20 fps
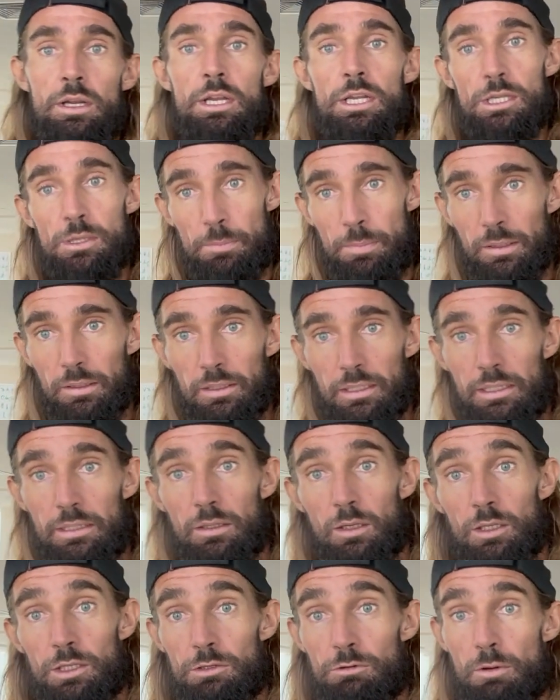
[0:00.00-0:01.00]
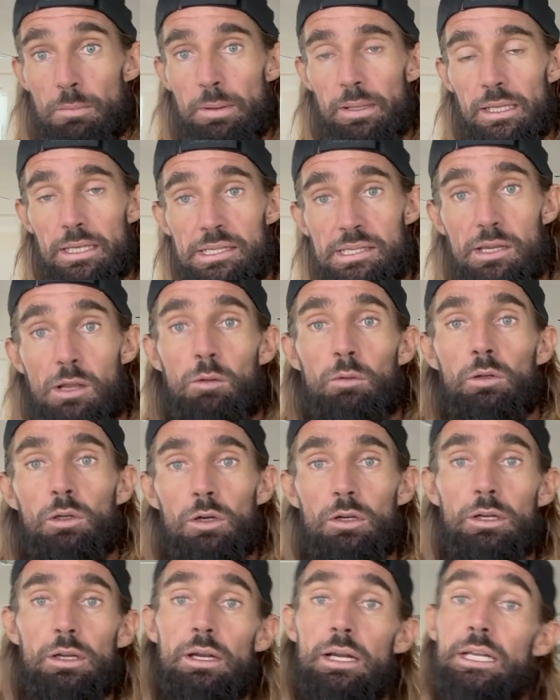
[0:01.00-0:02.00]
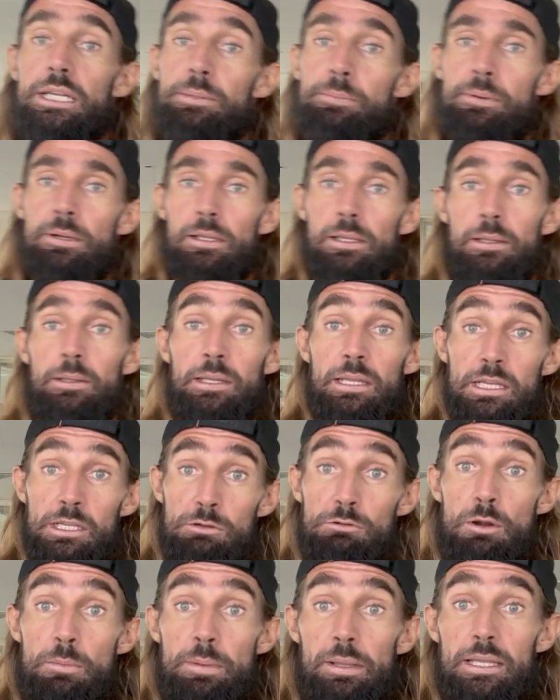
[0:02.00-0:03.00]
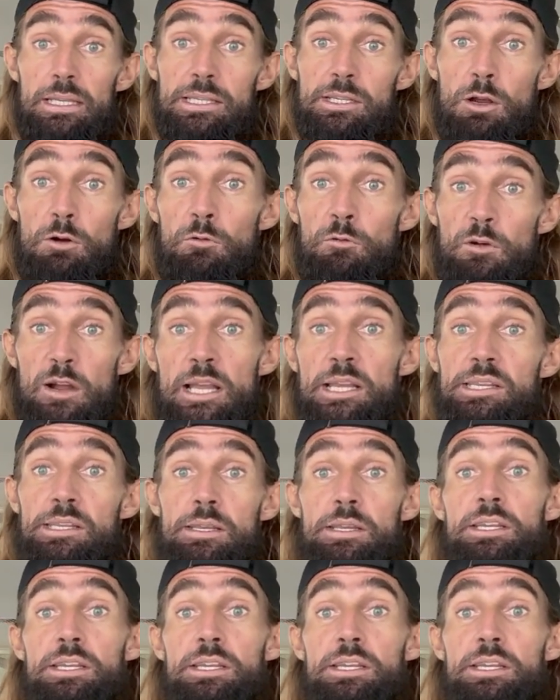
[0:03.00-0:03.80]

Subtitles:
You're building your ability to go longer, and you're building your ability to go faster.